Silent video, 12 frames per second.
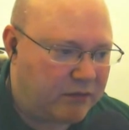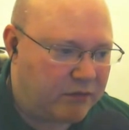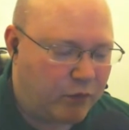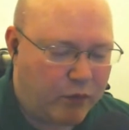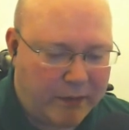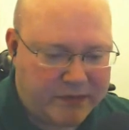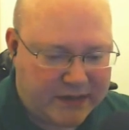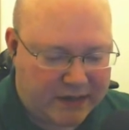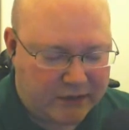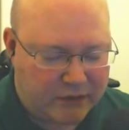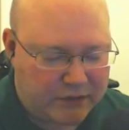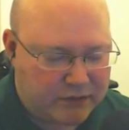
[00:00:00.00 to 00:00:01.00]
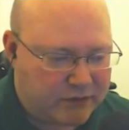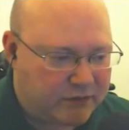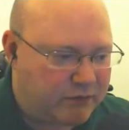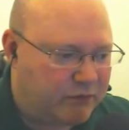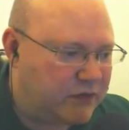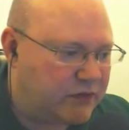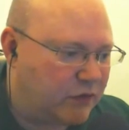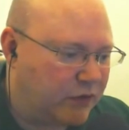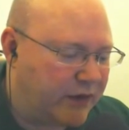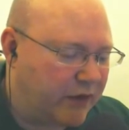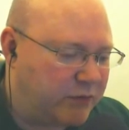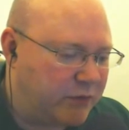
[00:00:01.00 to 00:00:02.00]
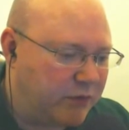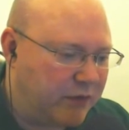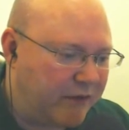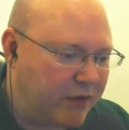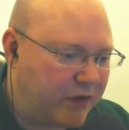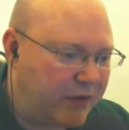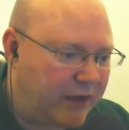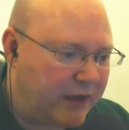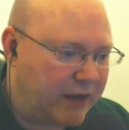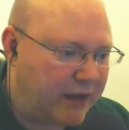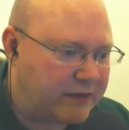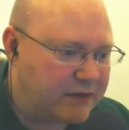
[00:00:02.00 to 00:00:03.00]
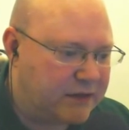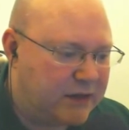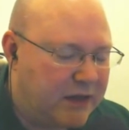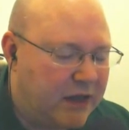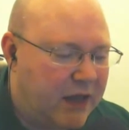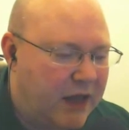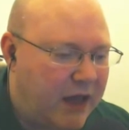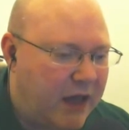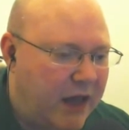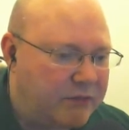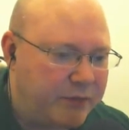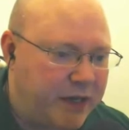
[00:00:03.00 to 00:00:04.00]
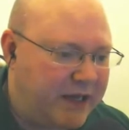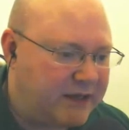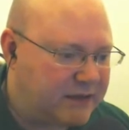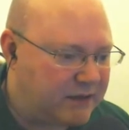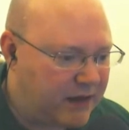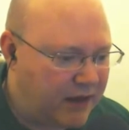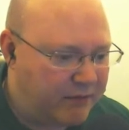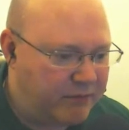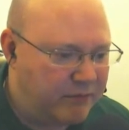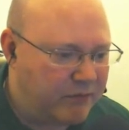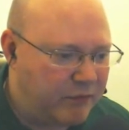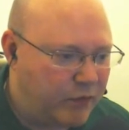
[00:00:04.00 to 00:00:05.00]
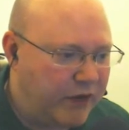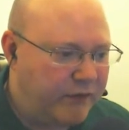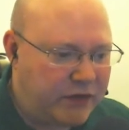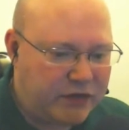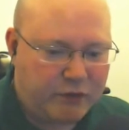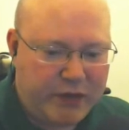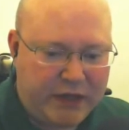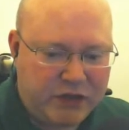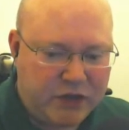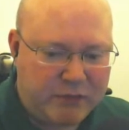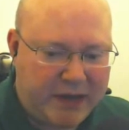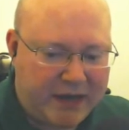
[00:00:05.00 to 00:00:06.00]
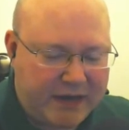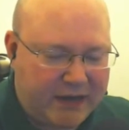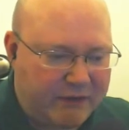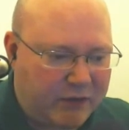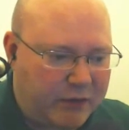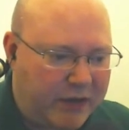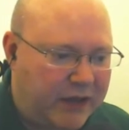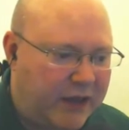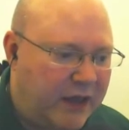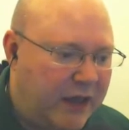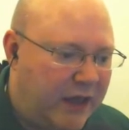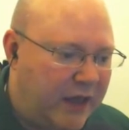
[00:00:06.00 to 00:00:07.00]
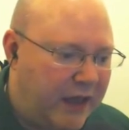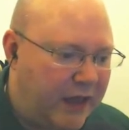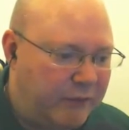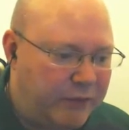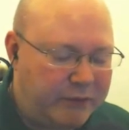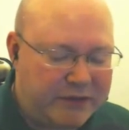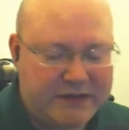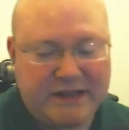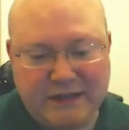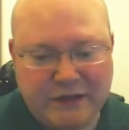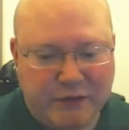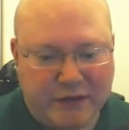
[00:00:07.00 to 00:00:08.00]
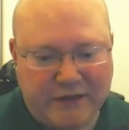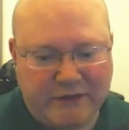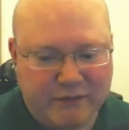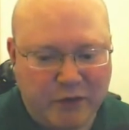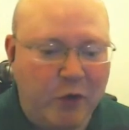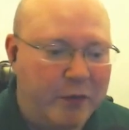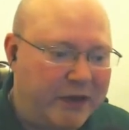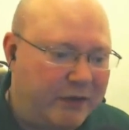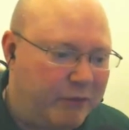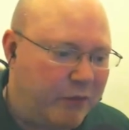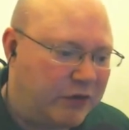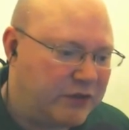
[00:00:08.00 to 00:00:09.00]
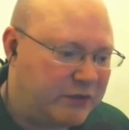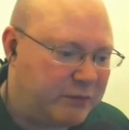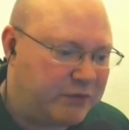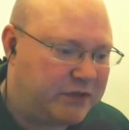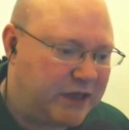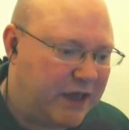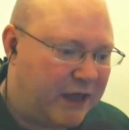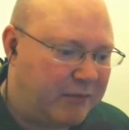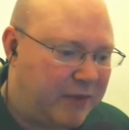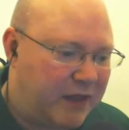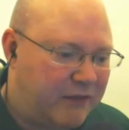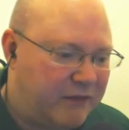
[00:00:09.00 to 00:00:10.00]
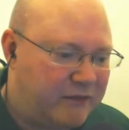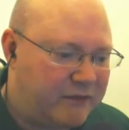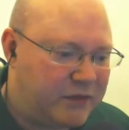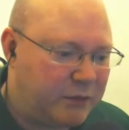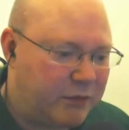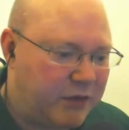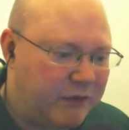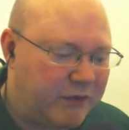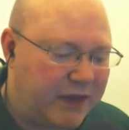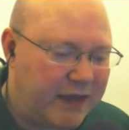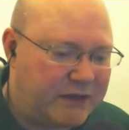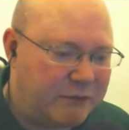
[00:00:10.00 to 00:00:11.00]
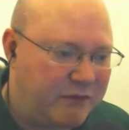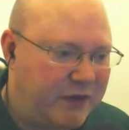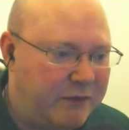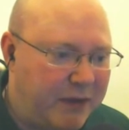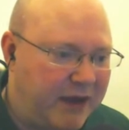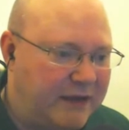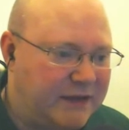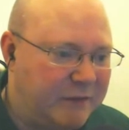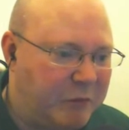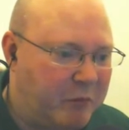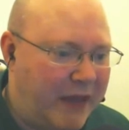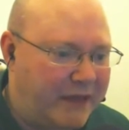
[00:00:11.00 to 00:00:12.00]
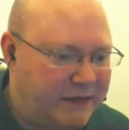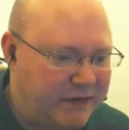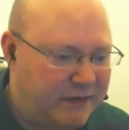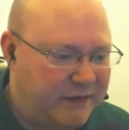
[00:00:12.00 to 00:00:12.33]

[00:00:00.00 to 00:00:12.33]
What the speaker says: website all sorted out, but we haven't got that yet. So please, we enjoy making it every week, and we would still do it if nobody watched. But if we get some feedback, it's even better